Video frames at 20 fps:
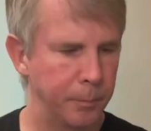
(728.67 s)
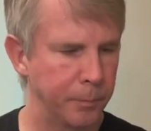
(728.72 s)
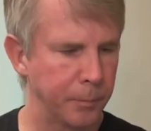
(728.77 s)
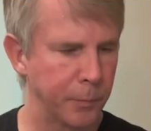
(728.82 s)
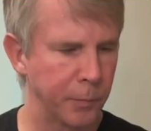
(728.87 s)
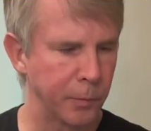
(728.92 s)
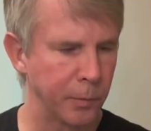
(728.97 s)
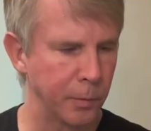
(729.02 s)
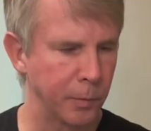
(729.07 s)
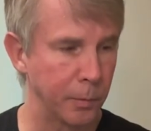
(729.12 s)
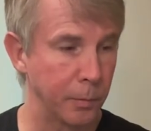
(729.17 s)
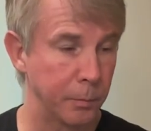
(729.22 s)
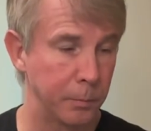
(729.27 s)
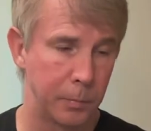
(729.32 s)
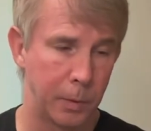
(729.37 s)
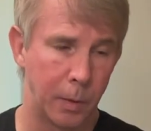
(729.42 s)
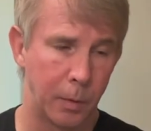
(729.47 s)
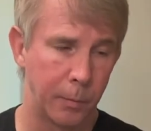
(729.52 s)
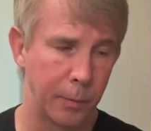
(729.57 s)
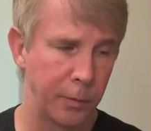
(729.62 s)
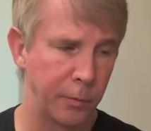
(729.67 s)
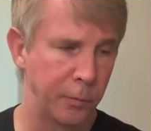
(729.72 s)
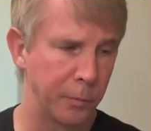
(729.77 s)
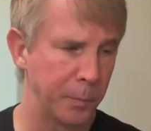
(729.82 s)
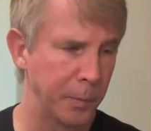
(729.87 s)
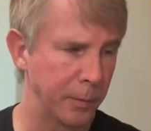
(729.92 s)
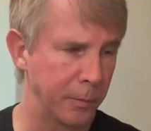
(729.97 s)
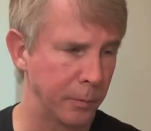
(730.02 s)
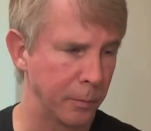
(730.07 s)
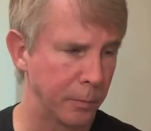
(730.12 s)
So Paul Reed
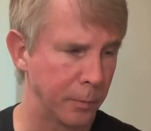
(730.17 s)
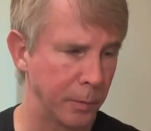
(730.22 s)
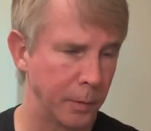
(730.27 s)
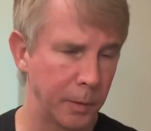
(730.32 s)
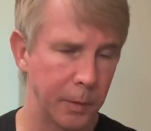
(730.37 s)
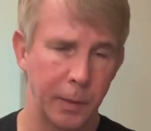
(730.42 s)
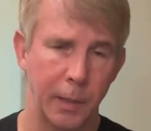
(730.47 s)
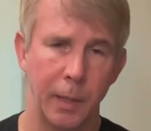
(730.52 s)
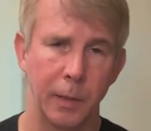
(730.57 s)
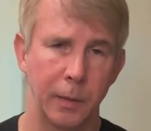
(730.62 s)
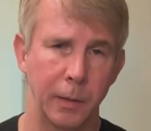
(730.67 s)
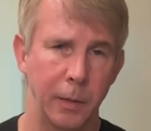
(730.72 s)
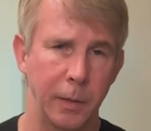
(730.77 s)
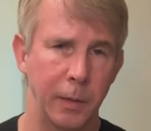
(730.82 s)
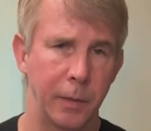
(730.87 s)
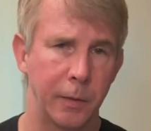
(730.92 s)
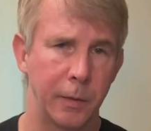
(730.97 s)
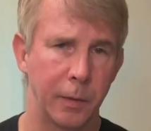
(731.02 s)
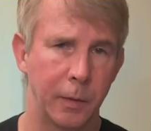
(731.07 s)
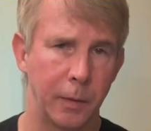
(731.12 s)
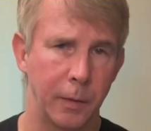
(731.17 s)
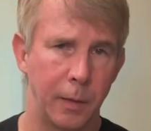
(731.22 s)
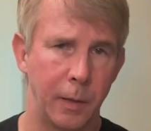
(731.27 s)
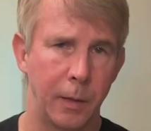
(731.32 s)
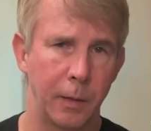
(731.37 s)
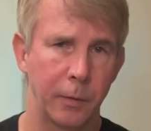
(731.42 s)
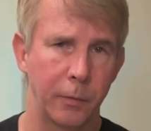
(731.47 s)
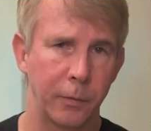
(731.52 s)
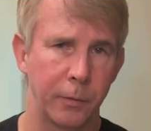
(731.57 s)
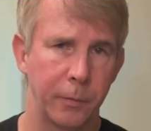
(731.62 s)
Smith has really kind of cleaned their
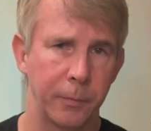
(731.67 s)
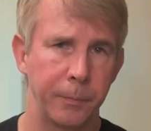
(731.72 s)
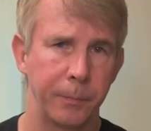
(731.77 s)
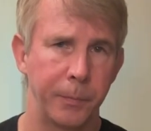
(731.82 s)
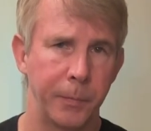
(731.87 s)
clocks,